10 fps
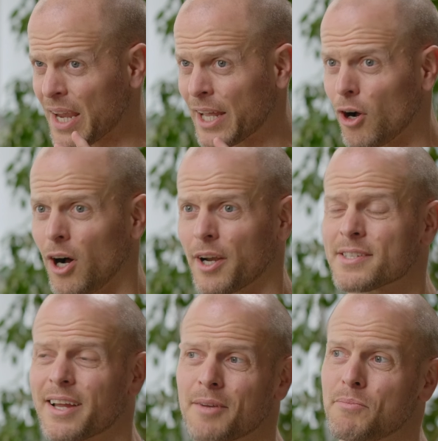and
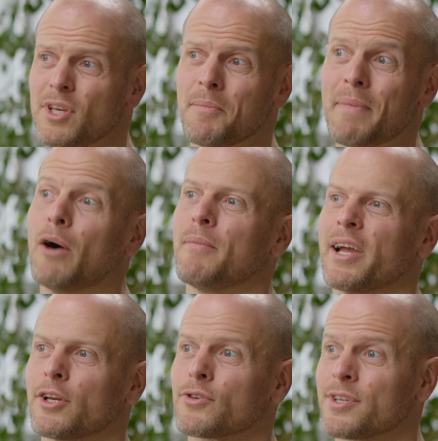honest I can be about my
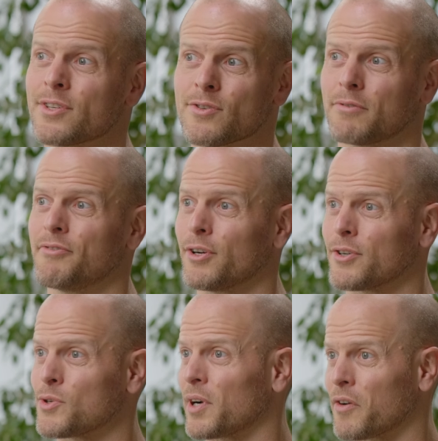interests or
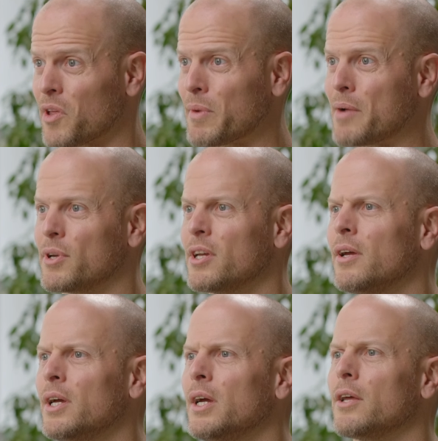fears or whatever that might be,
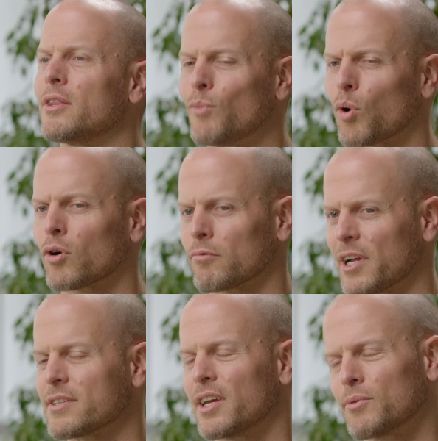mm-hmm. the more it'll
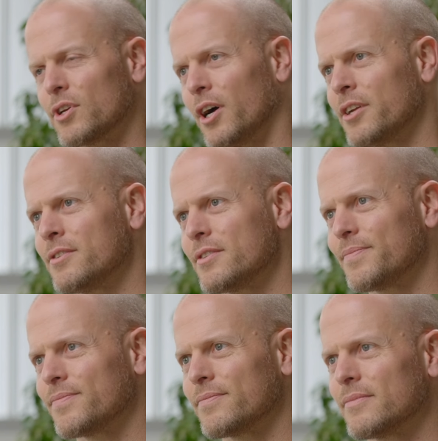resonate with the audience.
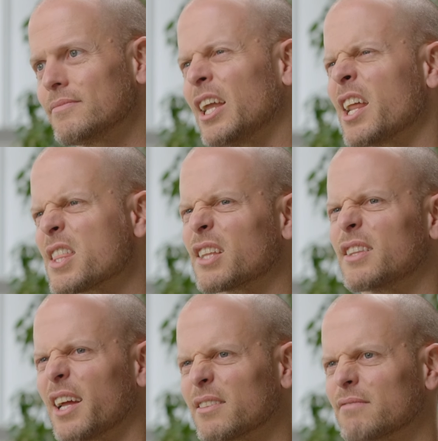Mm-hmm. And I mm-hmm. think
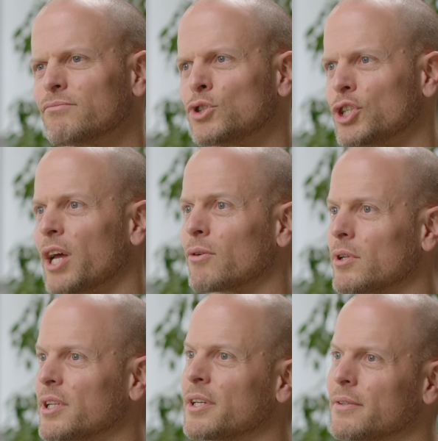that
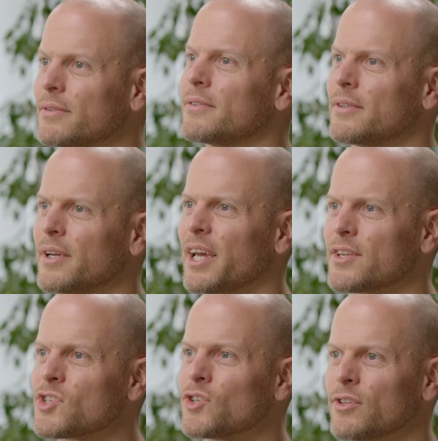generally
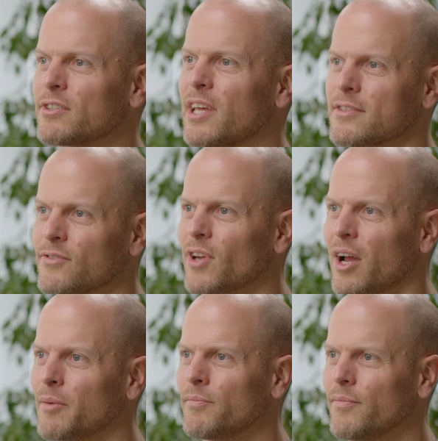has stood the test of
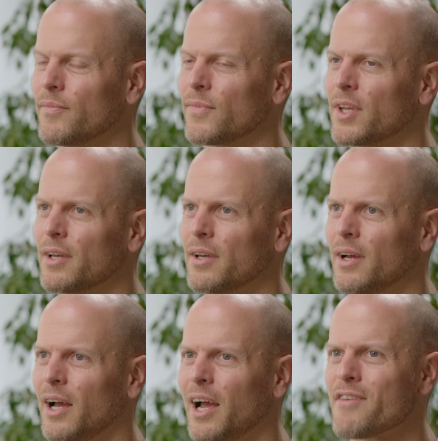time.
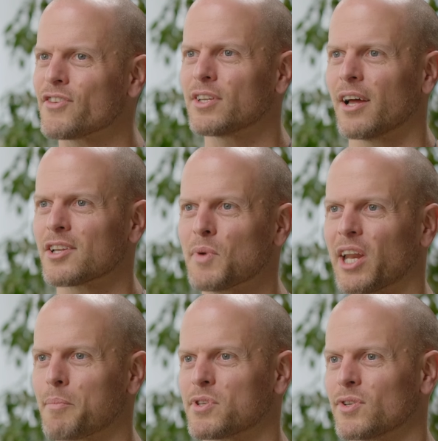I haven't done as
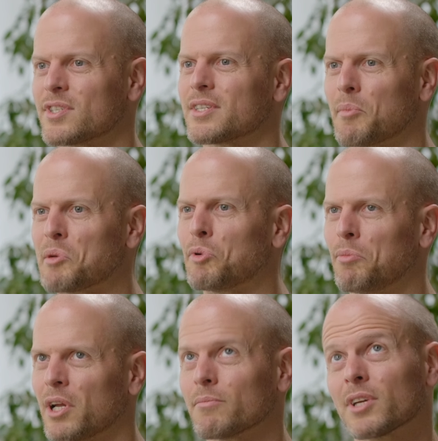many episodes as some people,
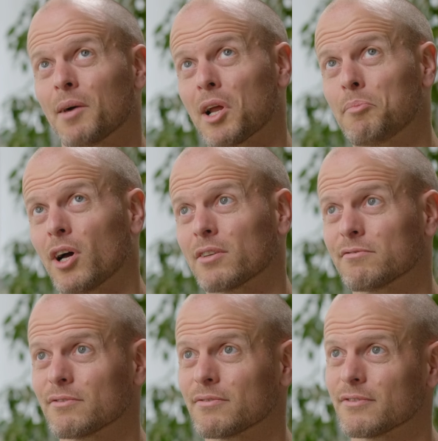but I'm coming up
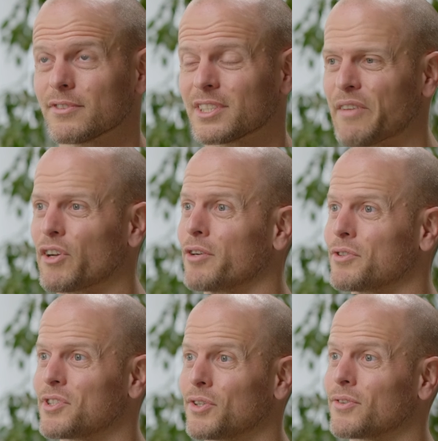on
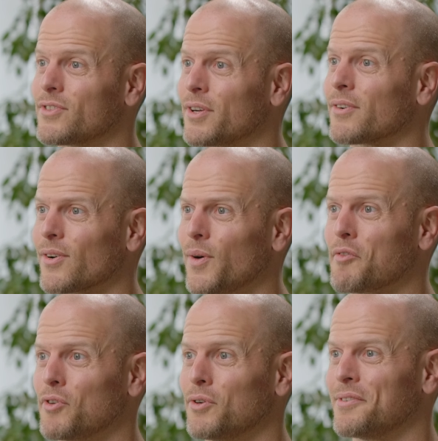700 soon, so quite a
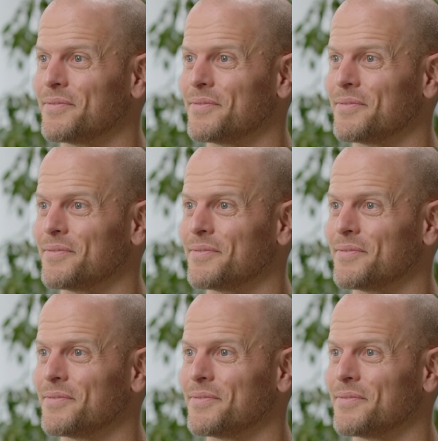few.